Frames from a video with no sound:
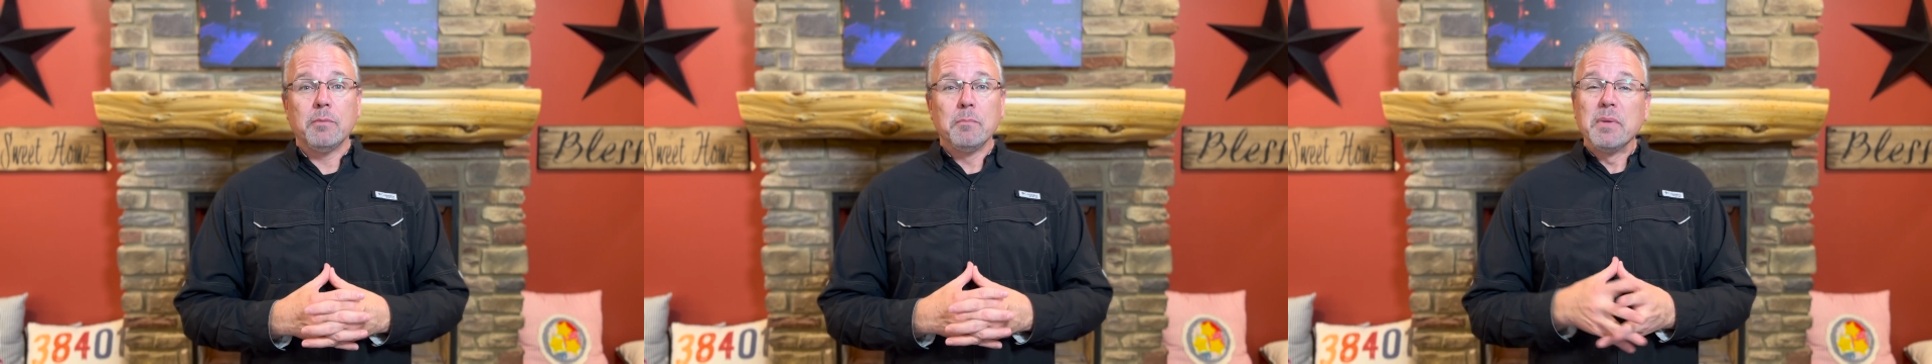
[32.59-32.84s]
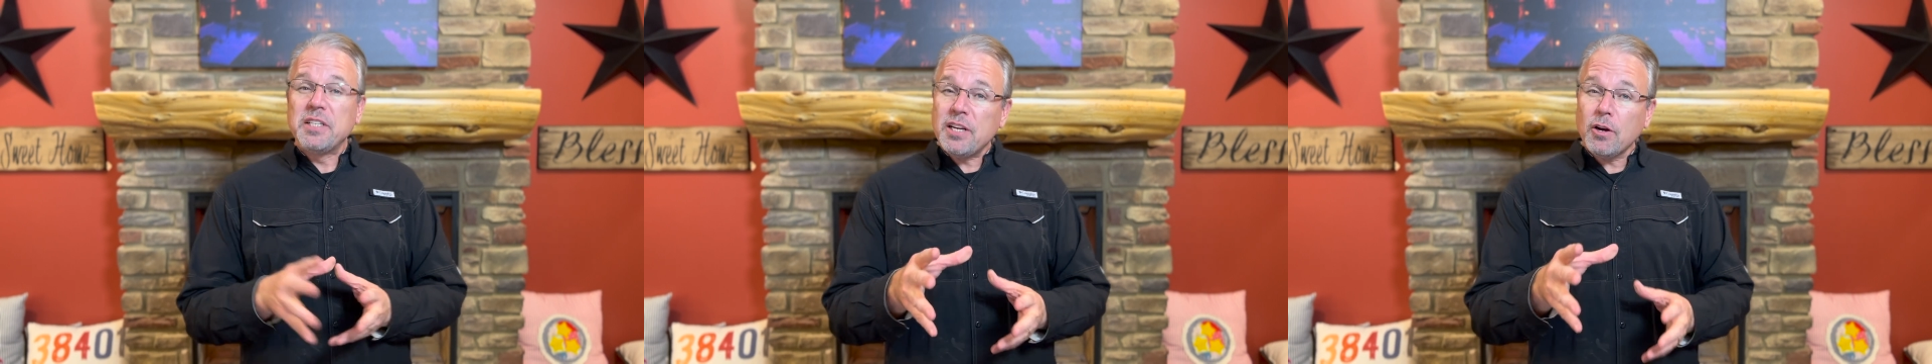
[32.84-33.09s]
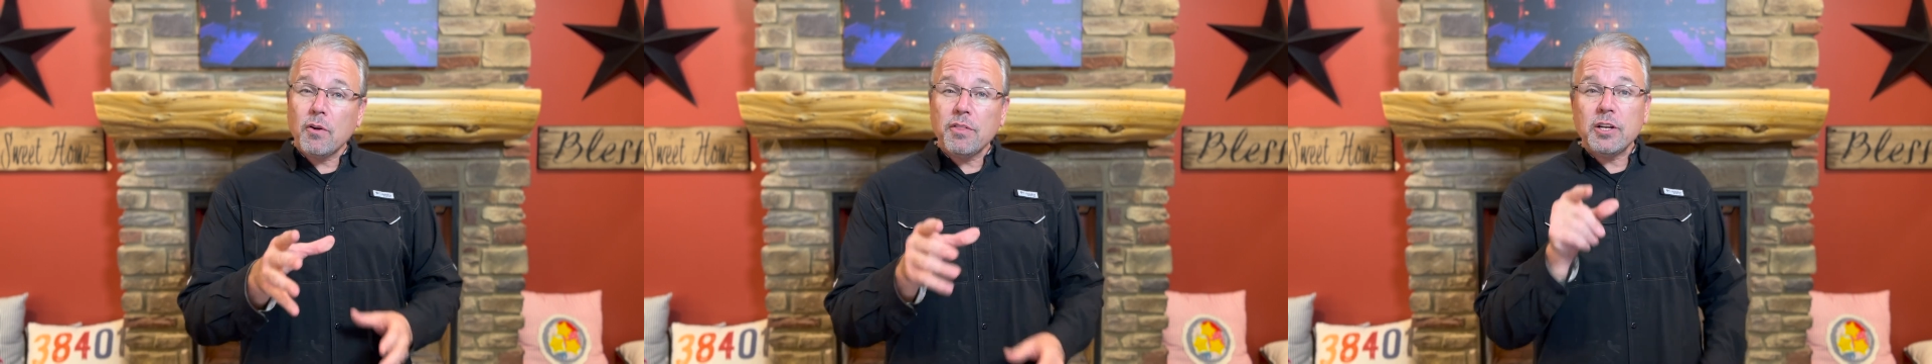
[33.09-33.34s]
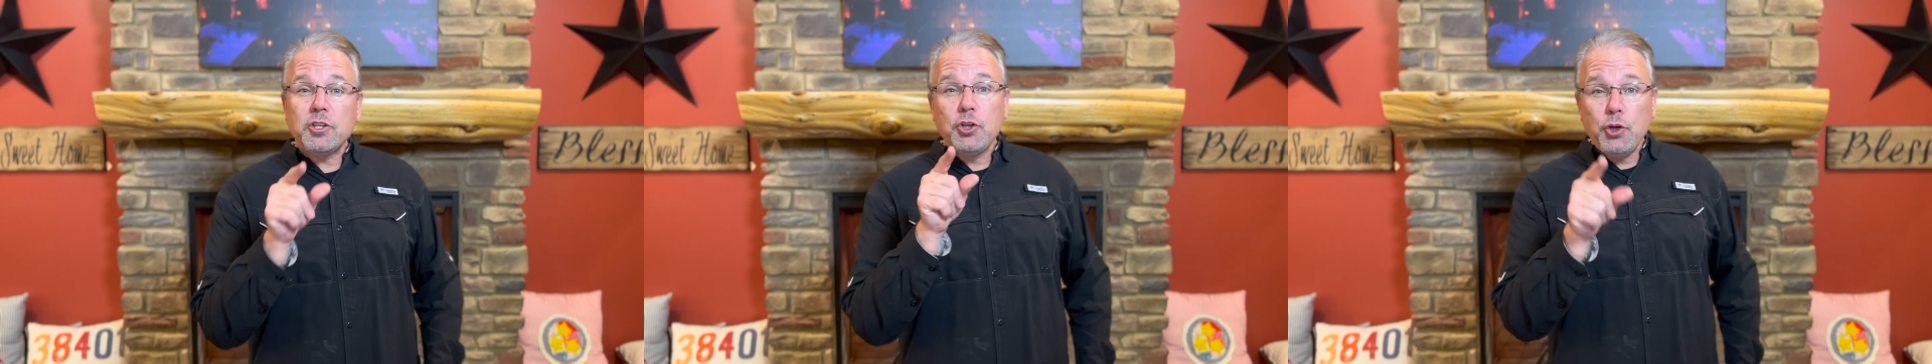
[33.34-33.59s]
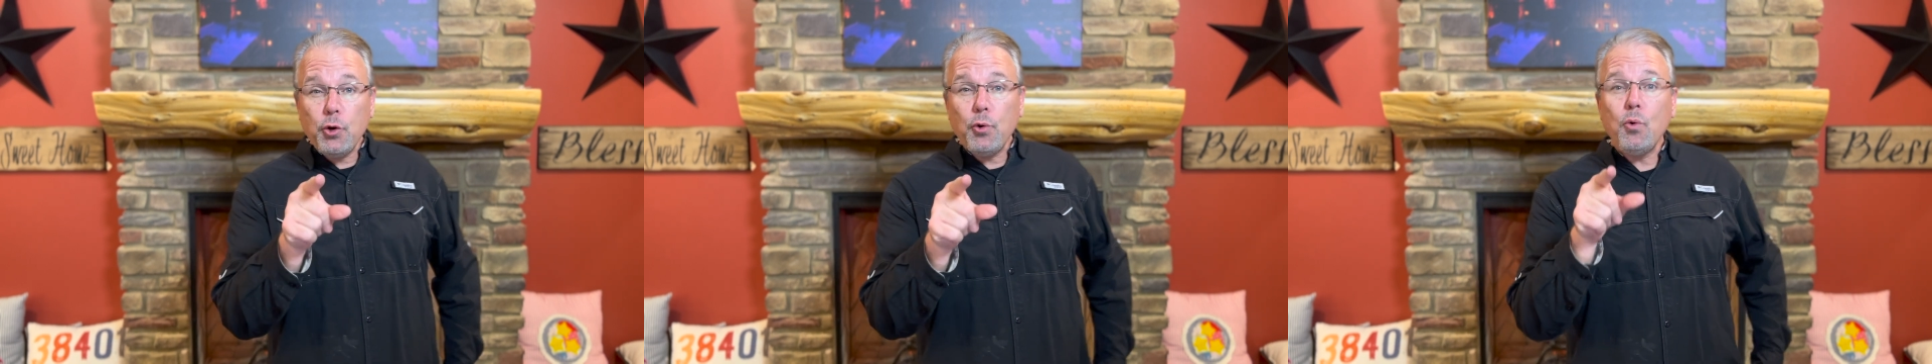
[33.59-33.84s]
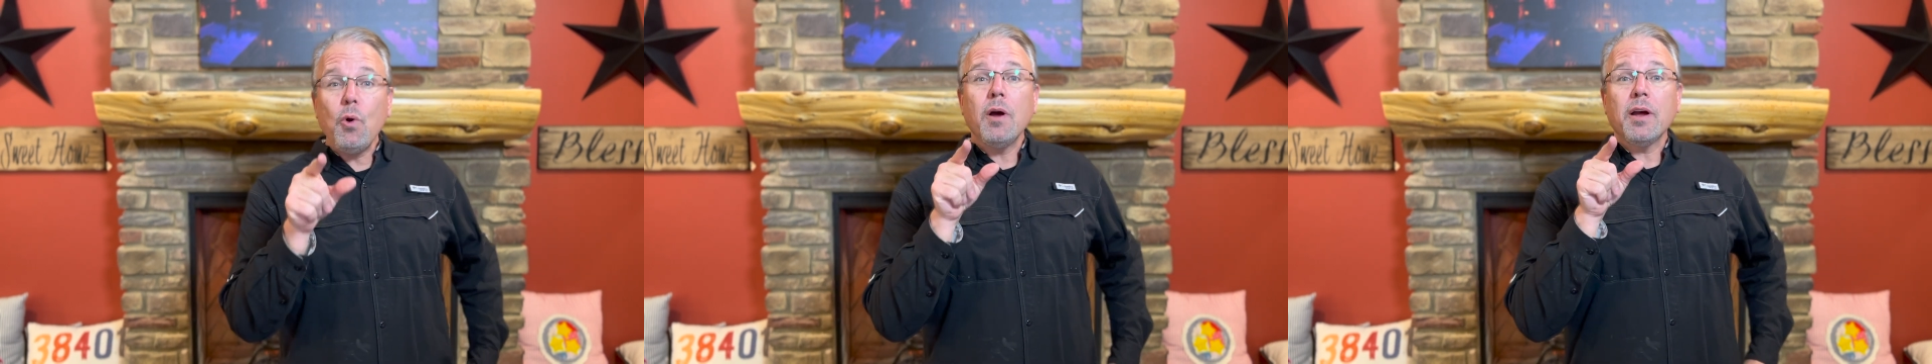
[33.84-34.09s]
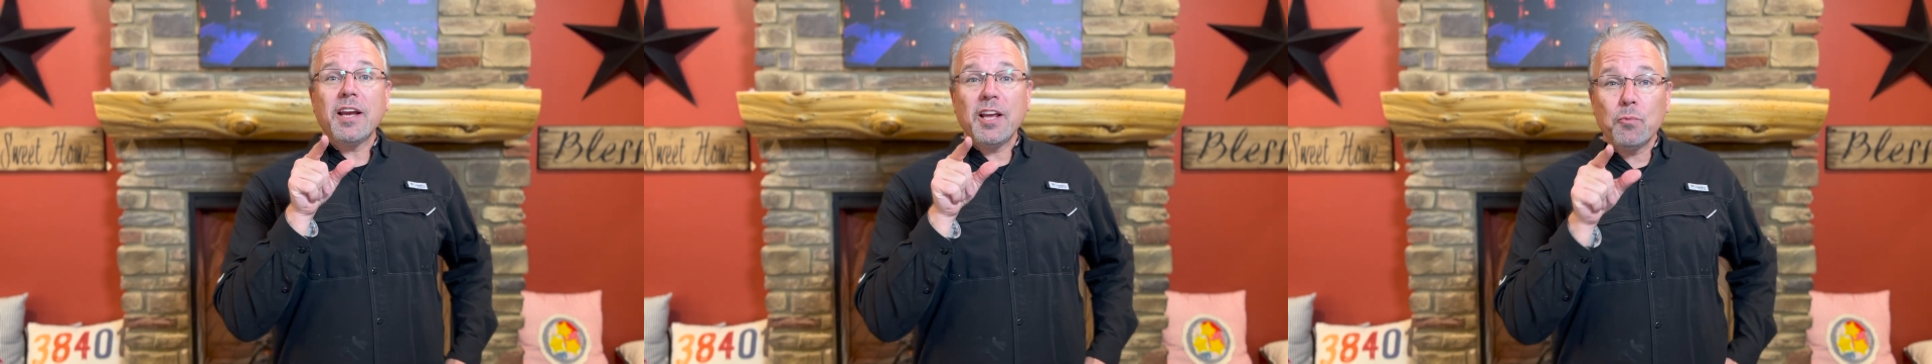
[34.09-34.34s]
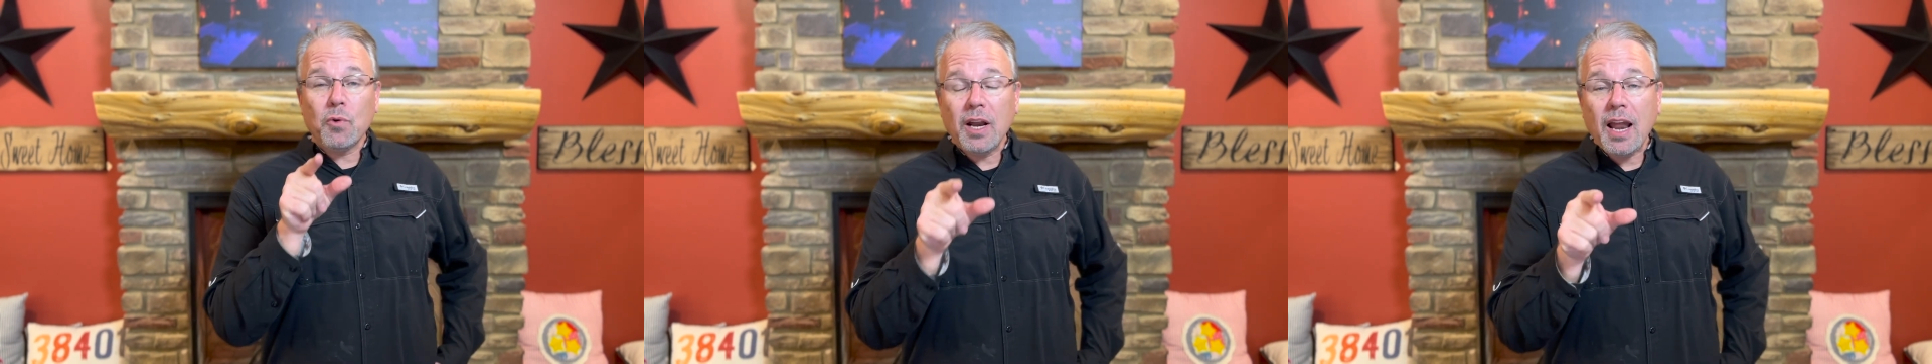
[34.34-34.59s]
that you
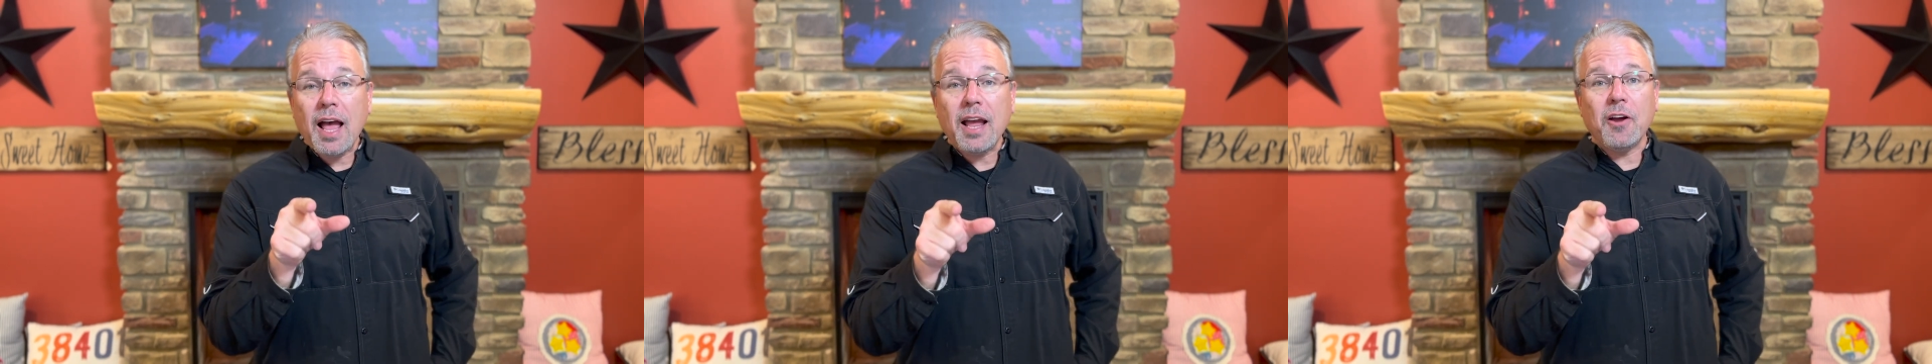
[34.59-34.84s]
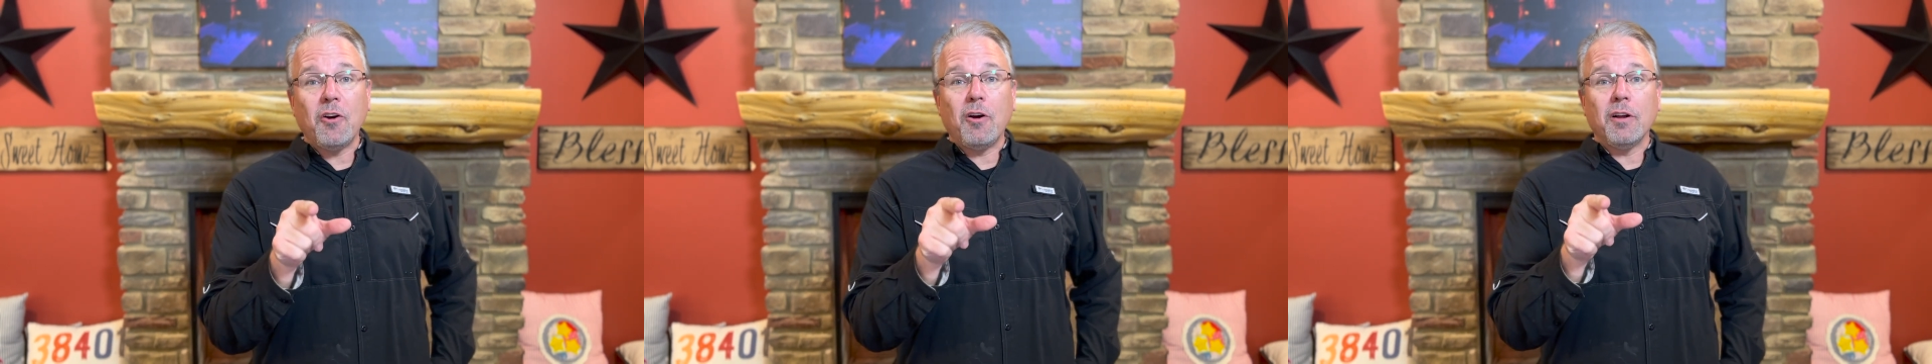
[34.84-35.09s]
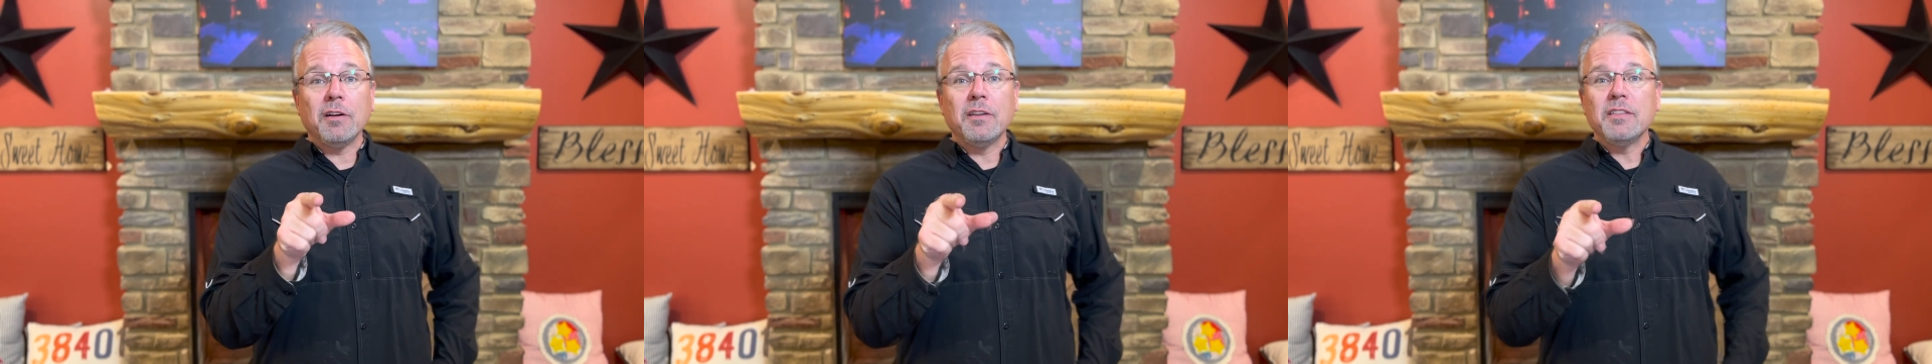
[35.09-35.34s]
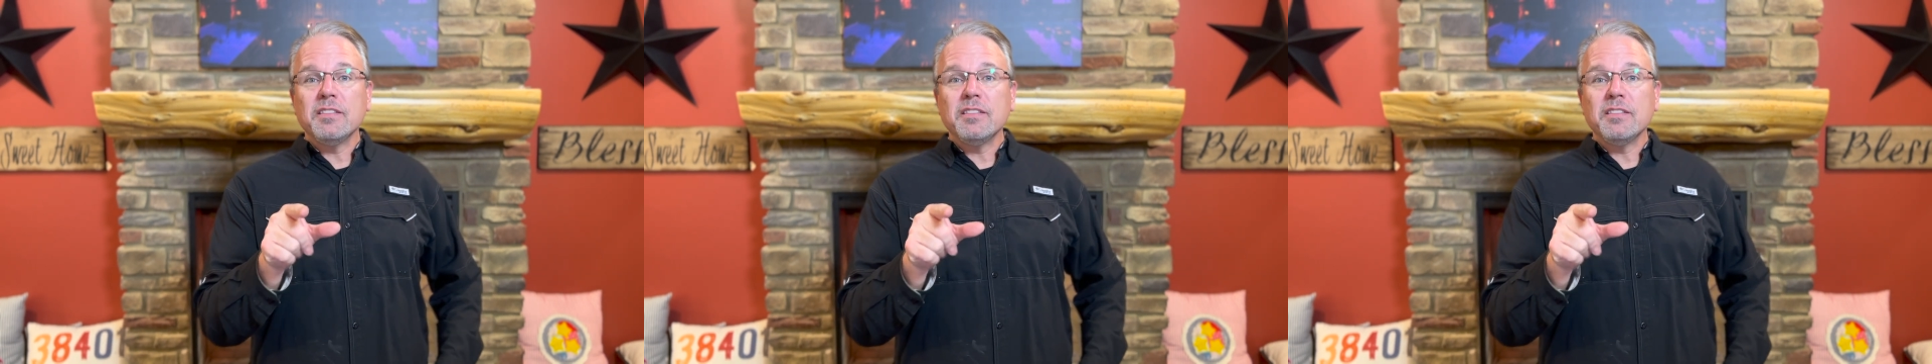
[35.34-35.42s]
can rely on